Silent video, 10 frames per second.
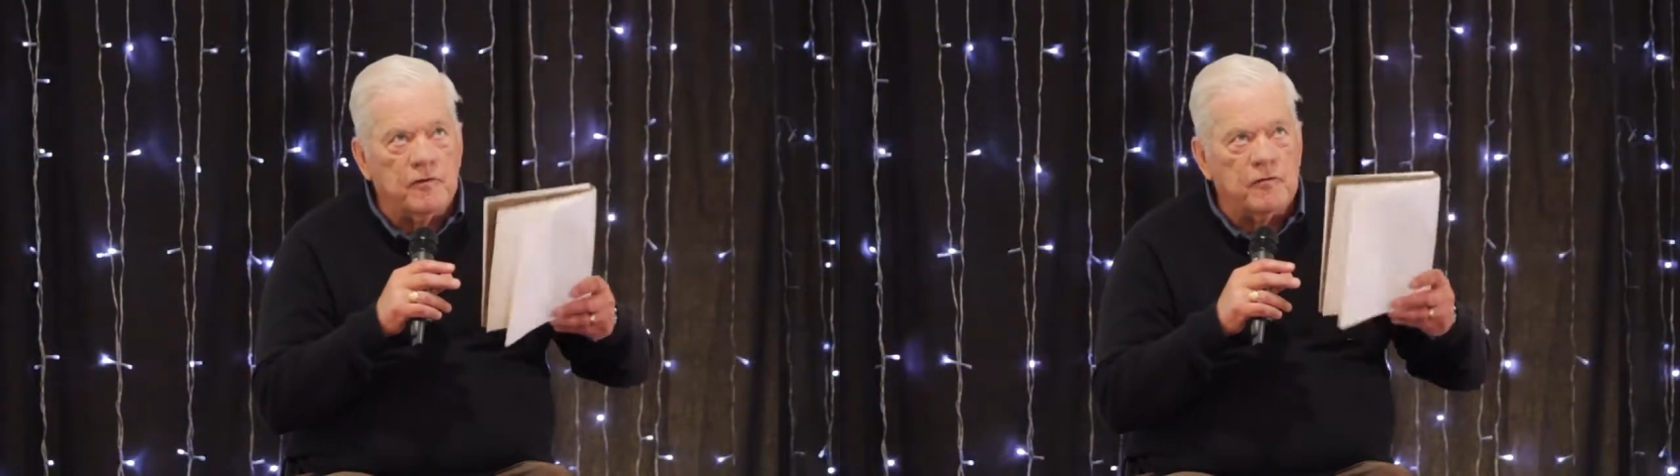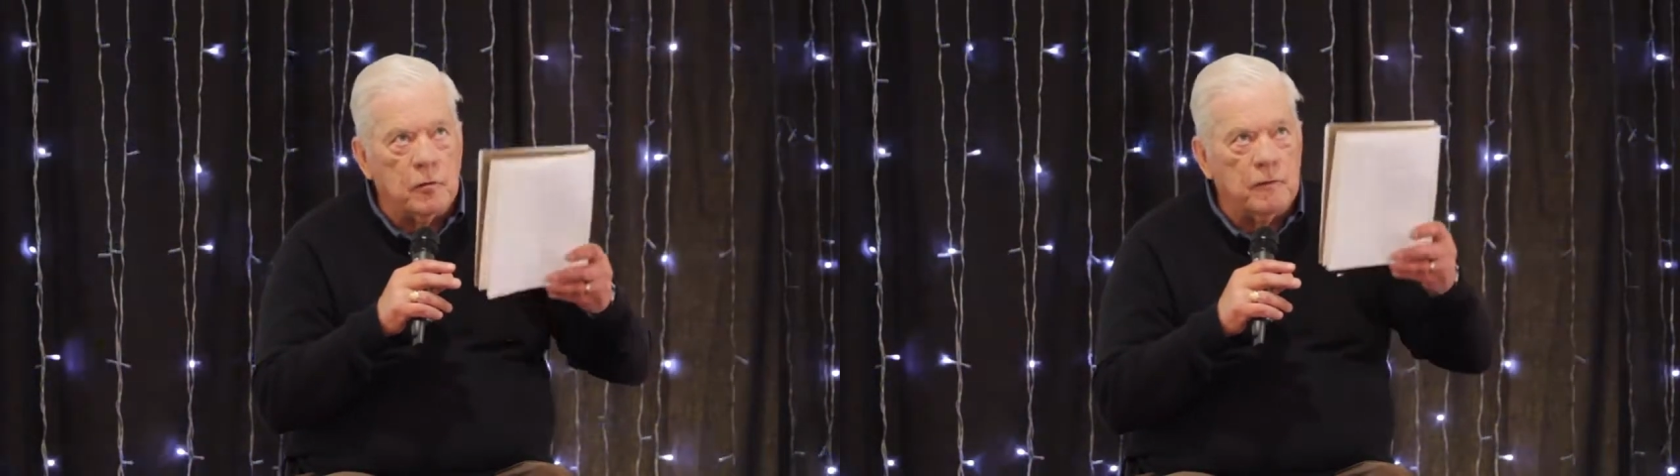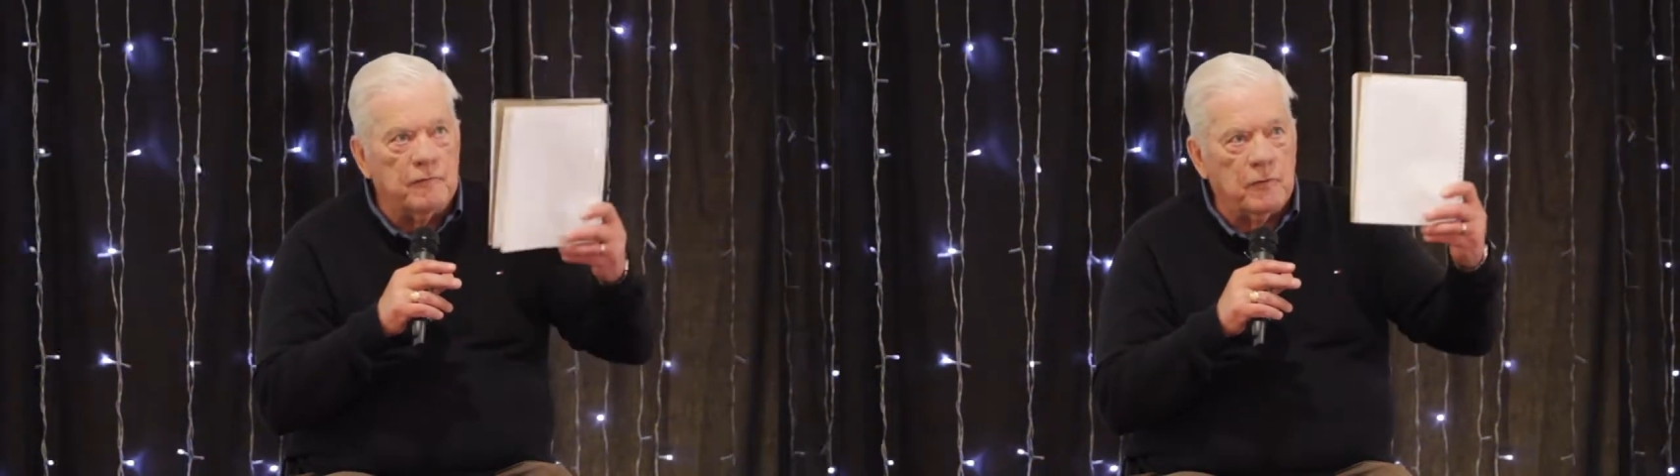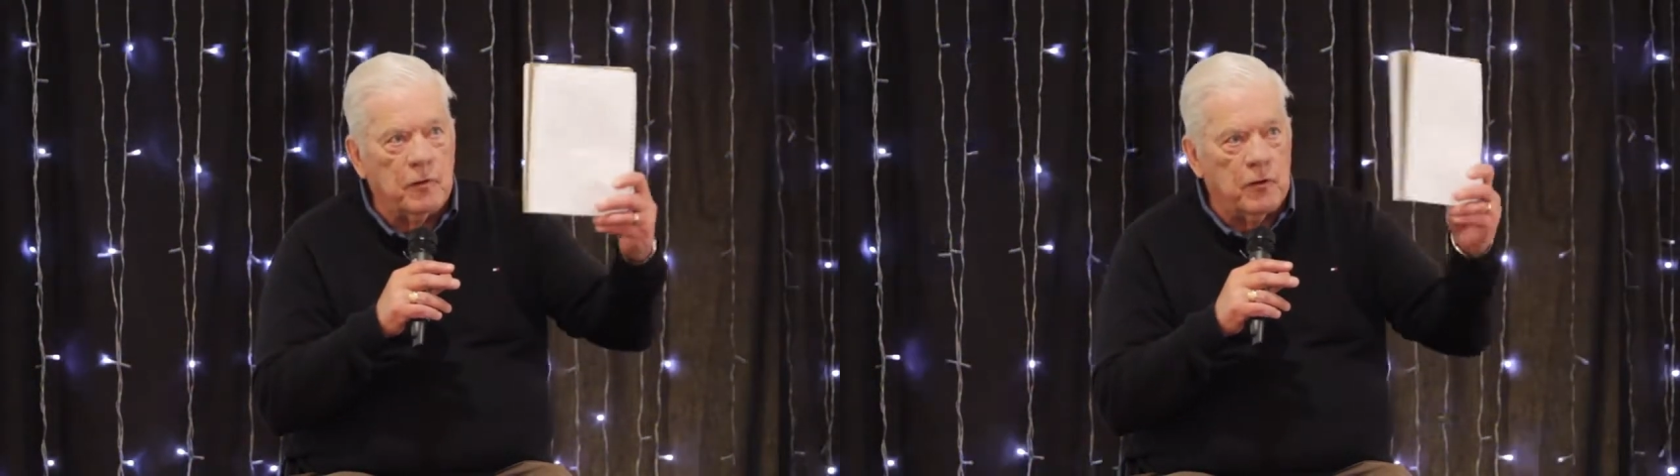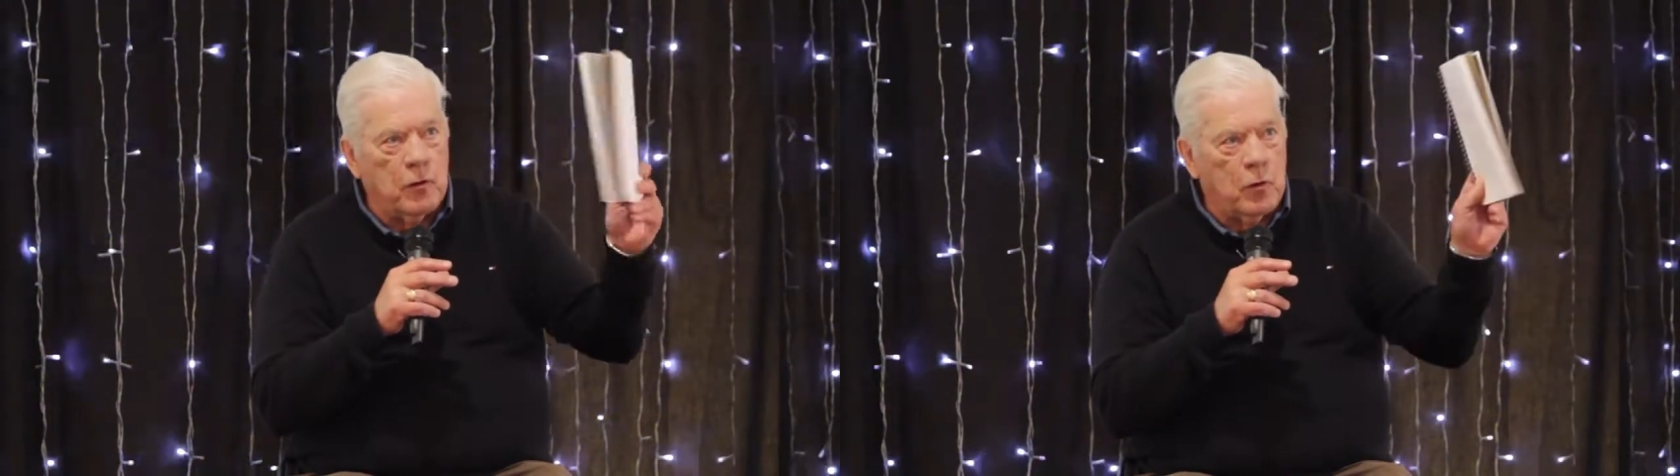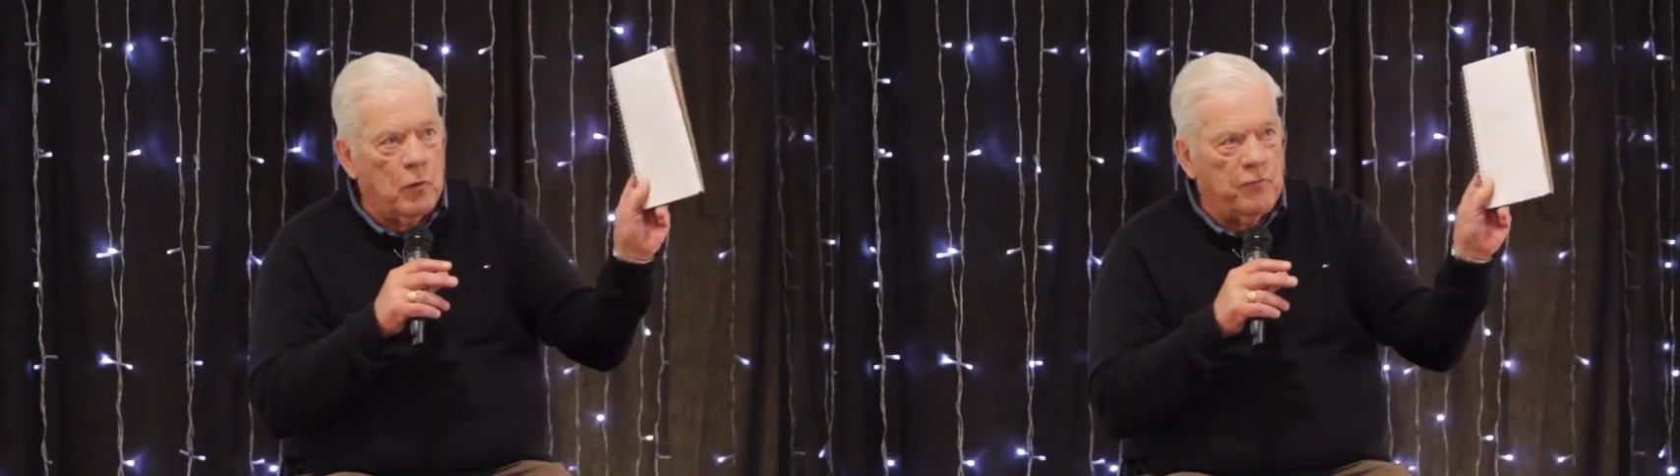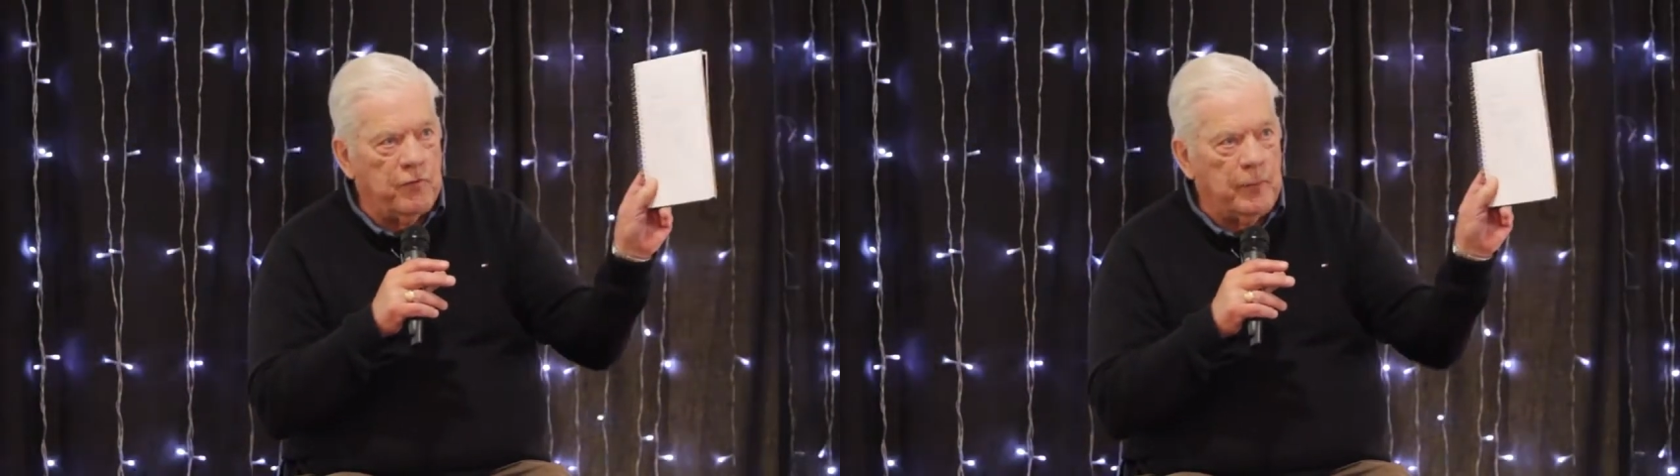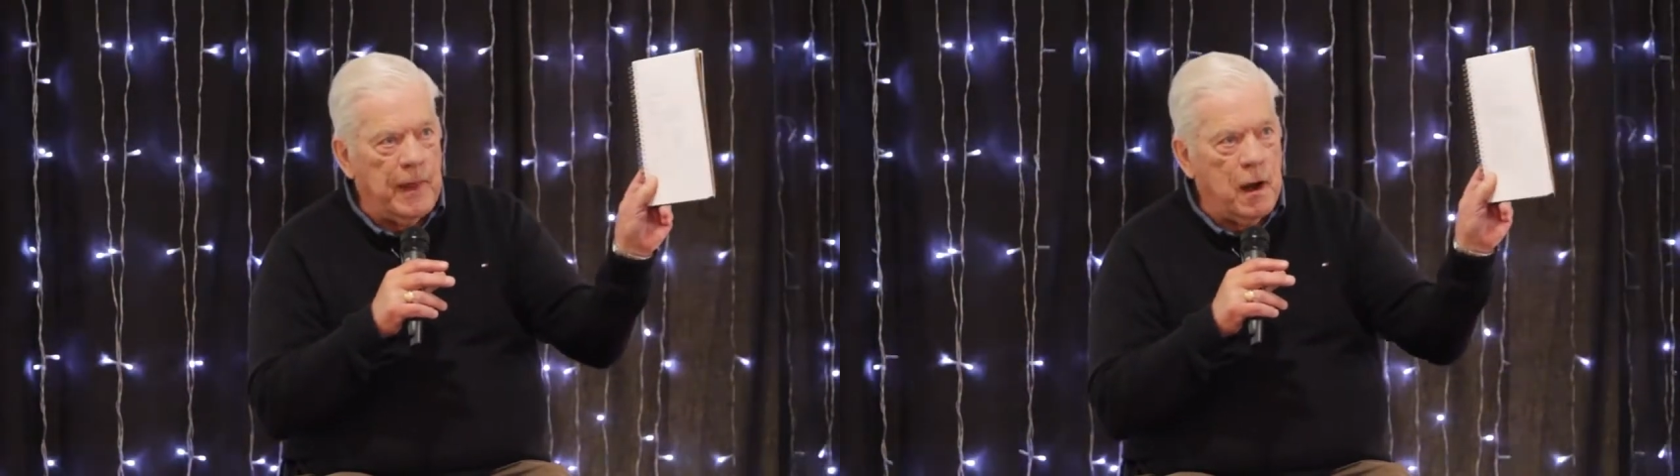sort of go
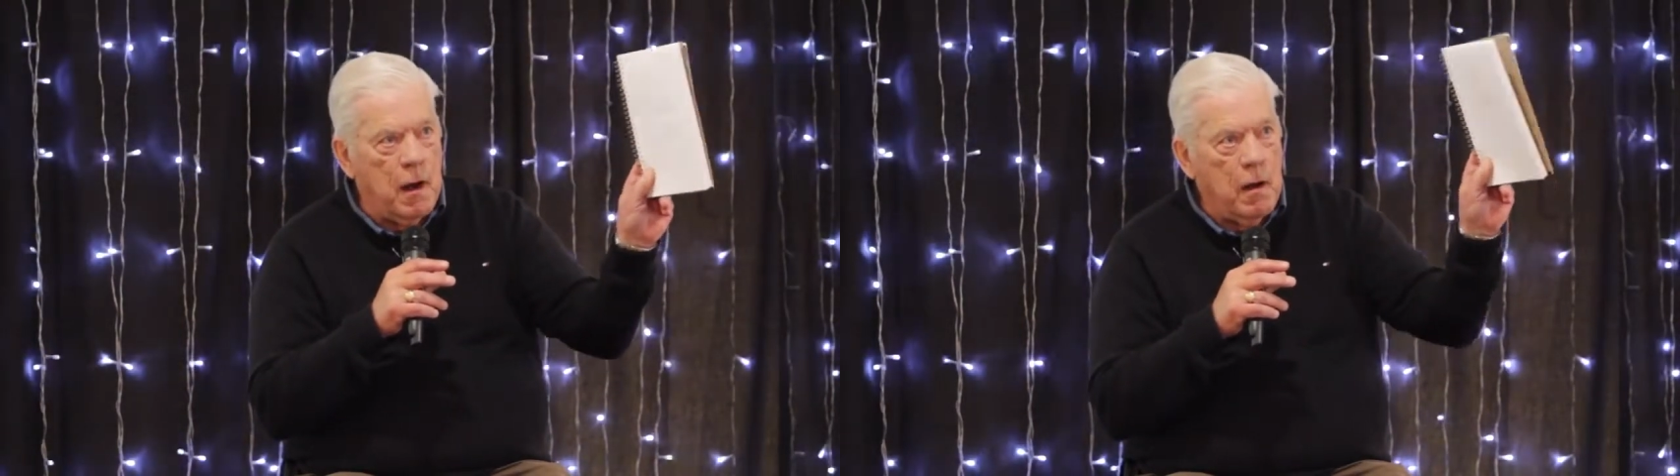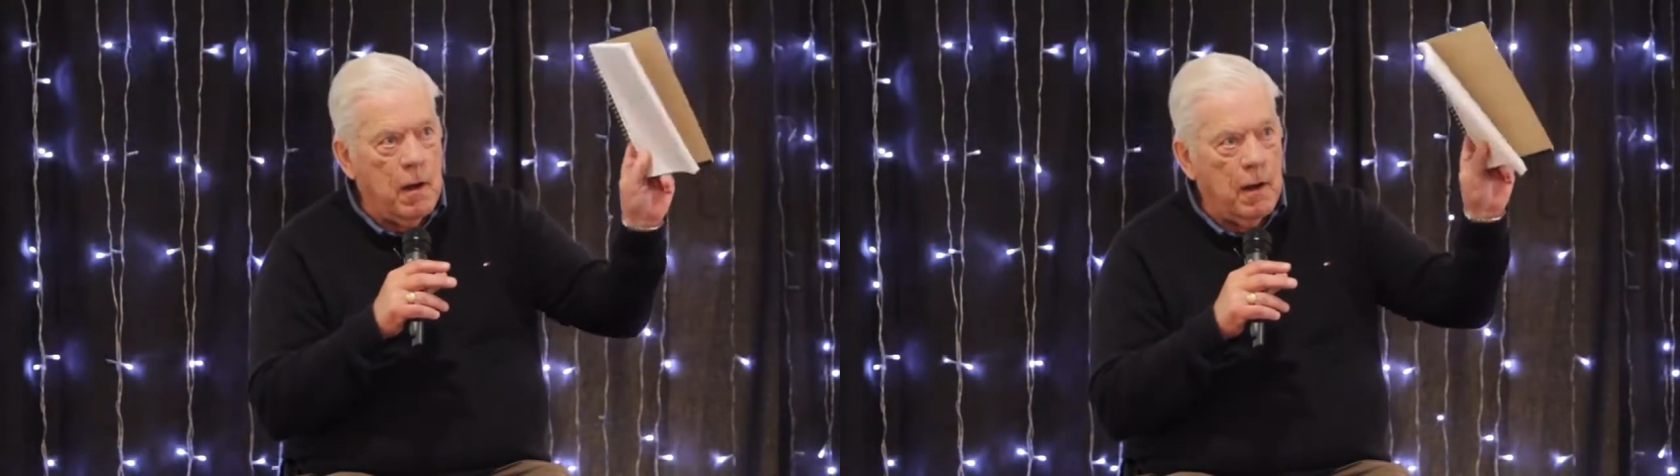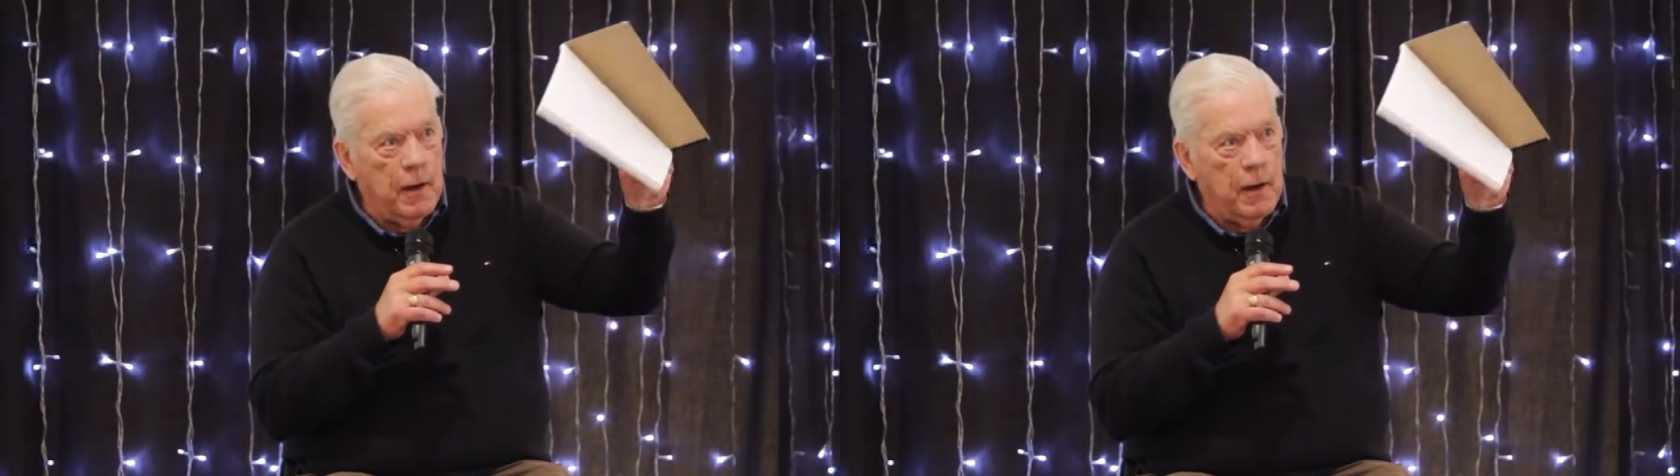from there